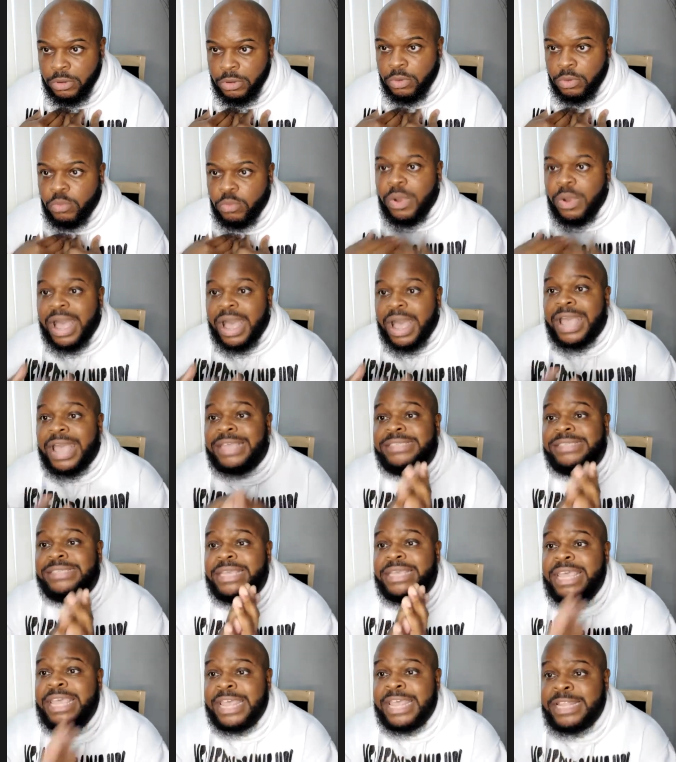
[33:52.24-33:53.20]
Why
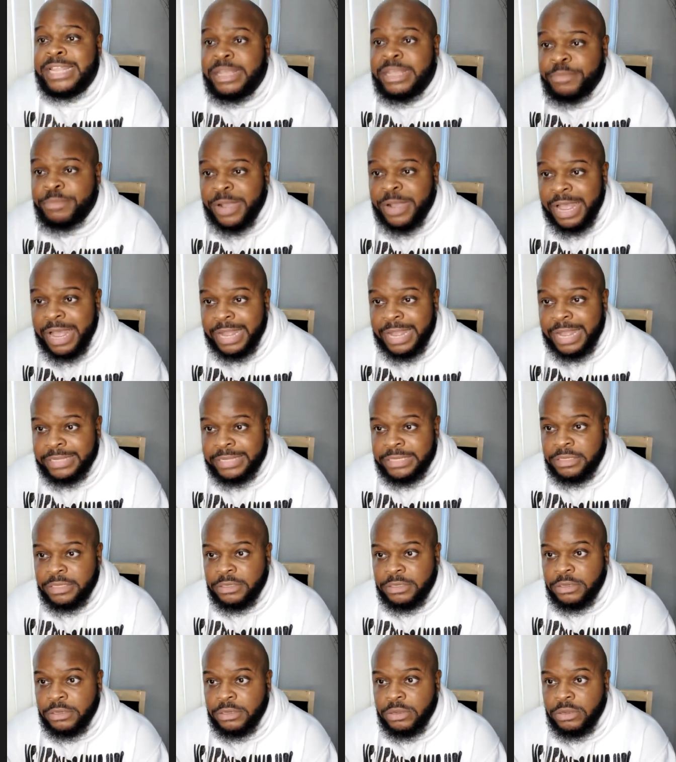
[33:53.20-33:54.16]
is anybody
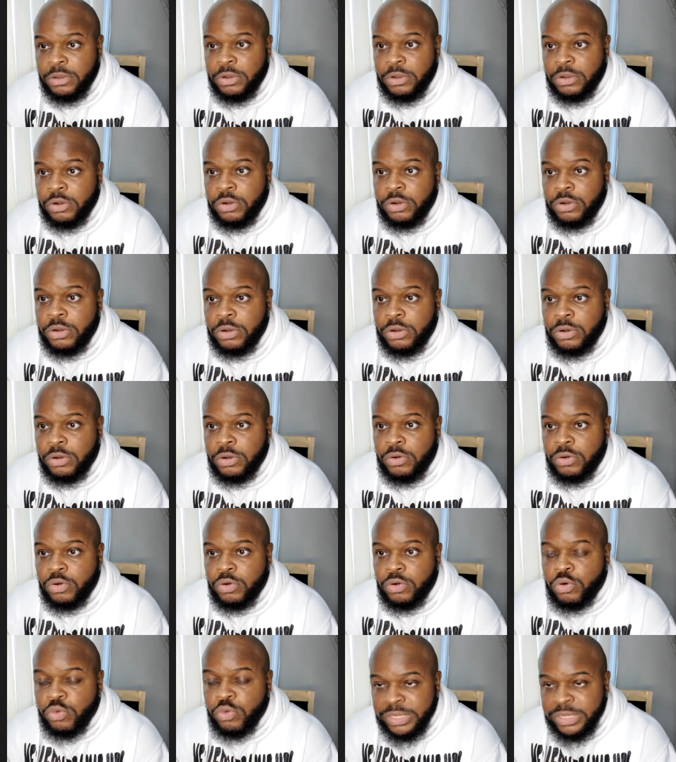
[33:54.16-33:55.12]

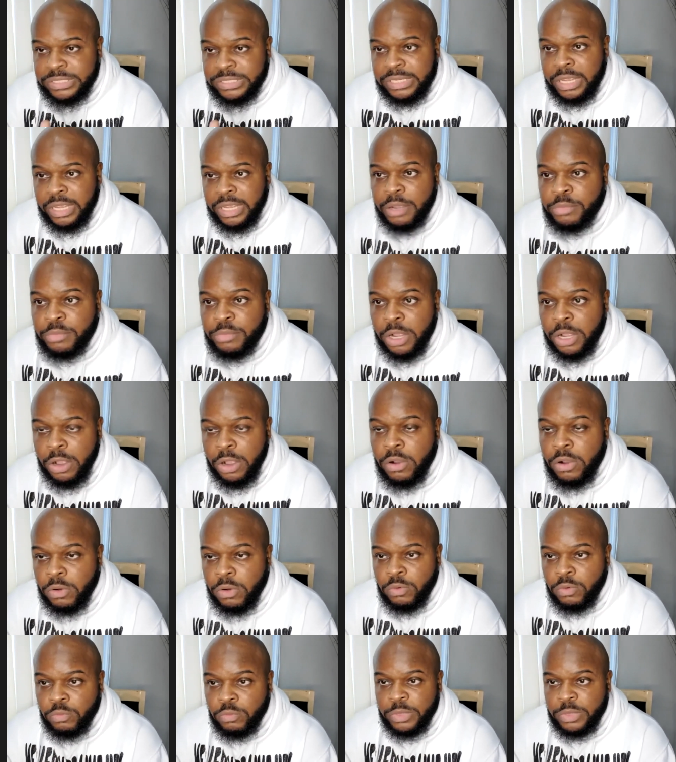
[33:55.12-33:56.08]
who has come
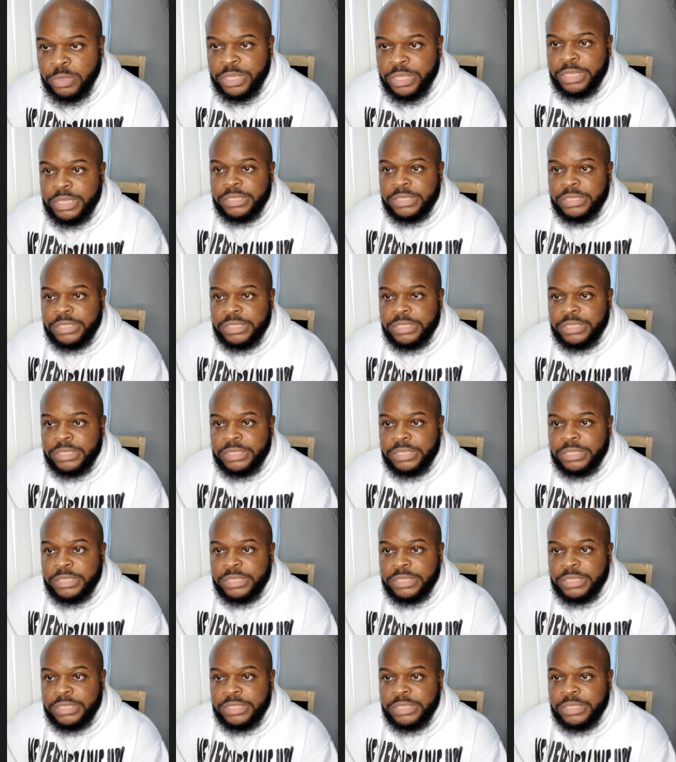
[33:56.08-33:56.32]
home